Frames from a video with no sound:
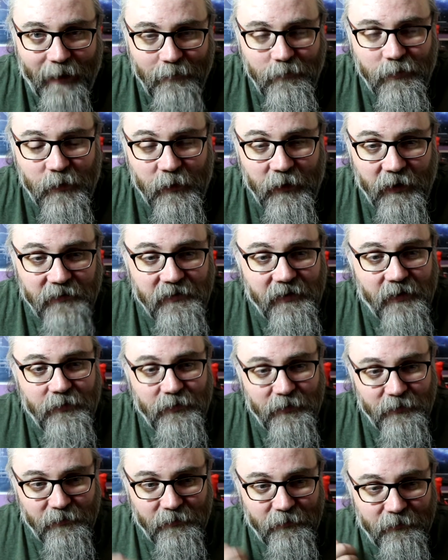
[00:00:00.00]
between our
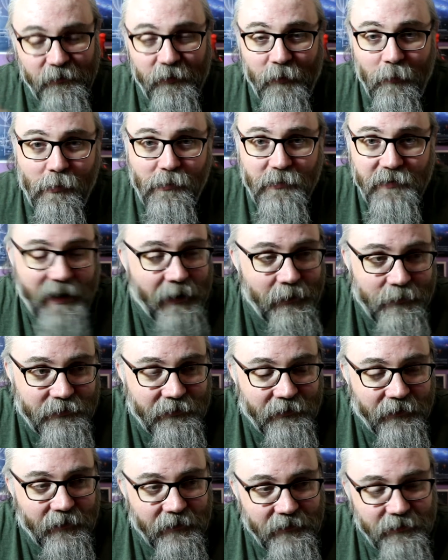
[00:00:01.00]
toes, not all towels
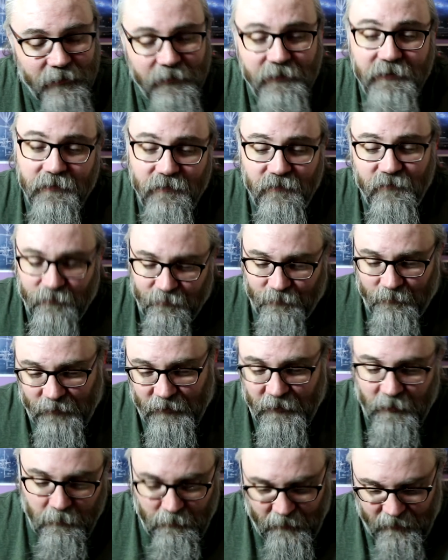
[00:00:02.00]
or anything, so we just
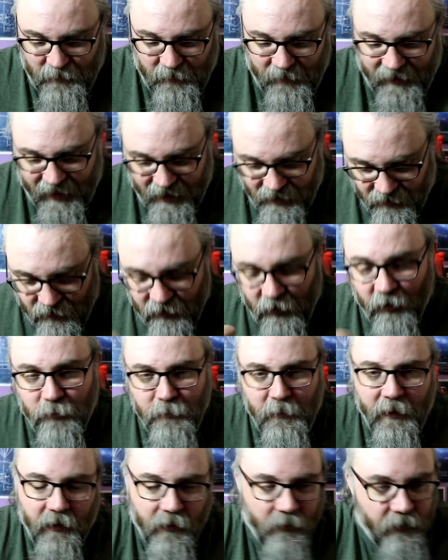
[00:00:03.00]
took the best we can, socks
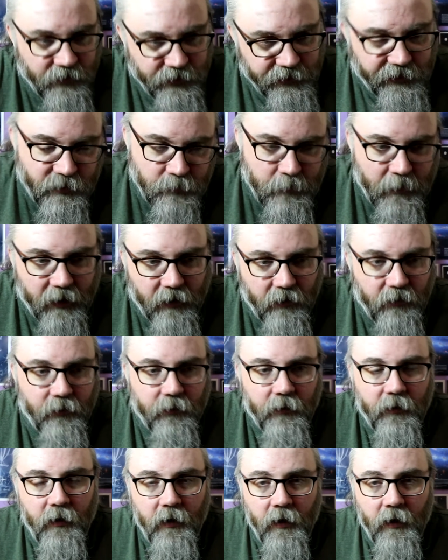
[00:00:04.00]
back on, shoes back on,